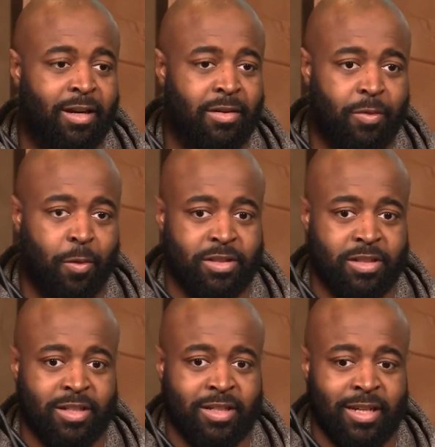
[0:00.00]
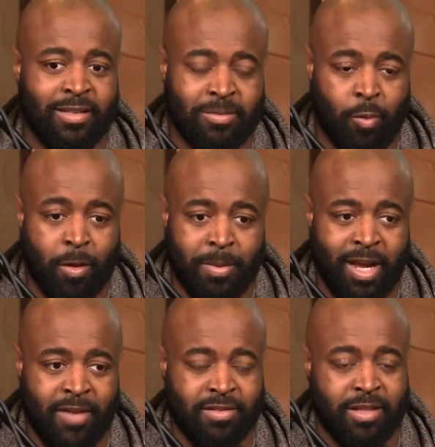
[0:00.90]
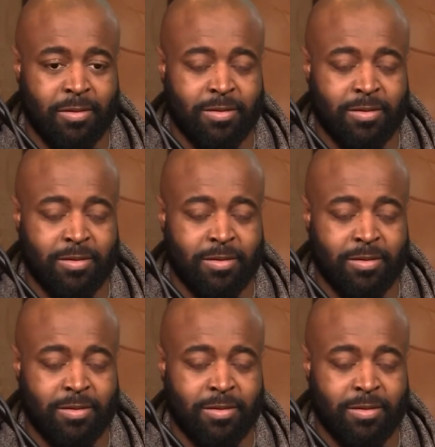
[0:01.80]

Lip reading: Unfortunately, as well-behaved St.